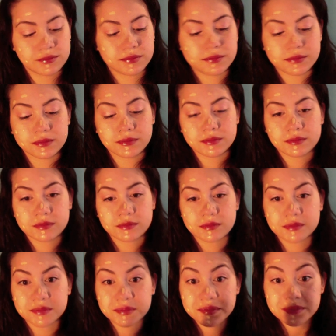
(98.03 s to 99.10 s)
Oh,
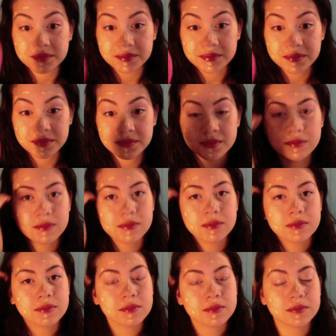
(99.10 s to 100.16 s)
alien! Now I'm
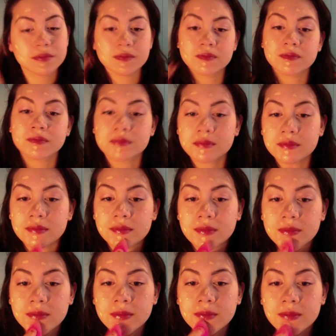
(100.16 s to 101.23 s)
going to take my Beauty
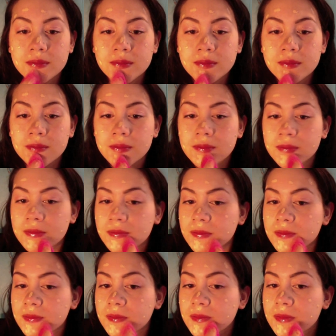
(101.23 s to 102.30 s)
Blender Dupe, and I'm going to go ahead and
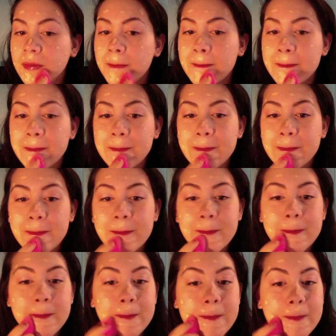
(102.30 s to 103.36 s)
start with the chin and
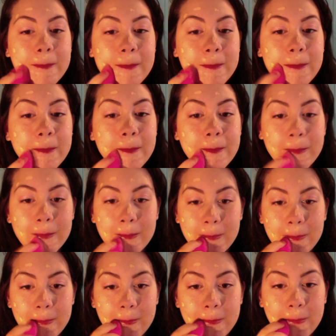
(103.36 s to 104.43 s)
just kind of dab
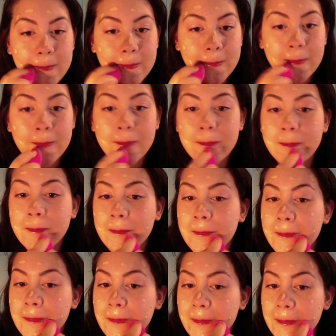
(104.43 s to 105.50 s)
over that
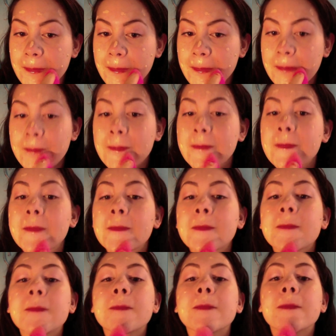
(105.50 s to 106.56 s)
concealed area so I
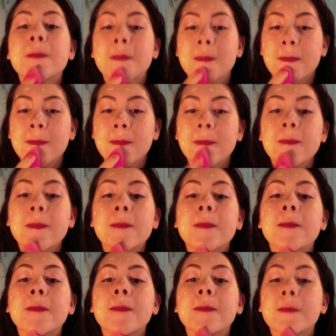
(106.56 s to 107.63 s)
don't wipe off what I just
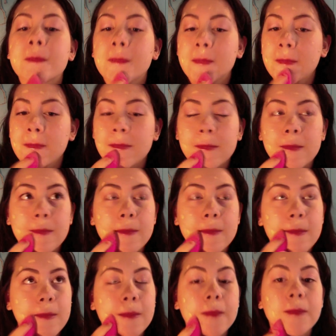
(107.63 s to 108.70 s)
concealed,
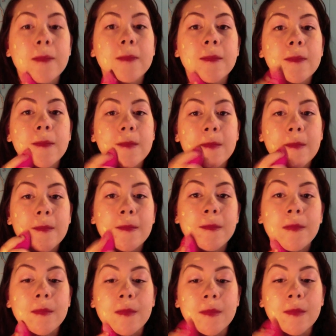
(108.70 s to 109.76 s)
and blend it downwards
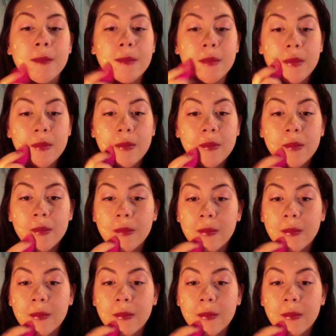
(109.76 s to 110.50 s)
towards my chin.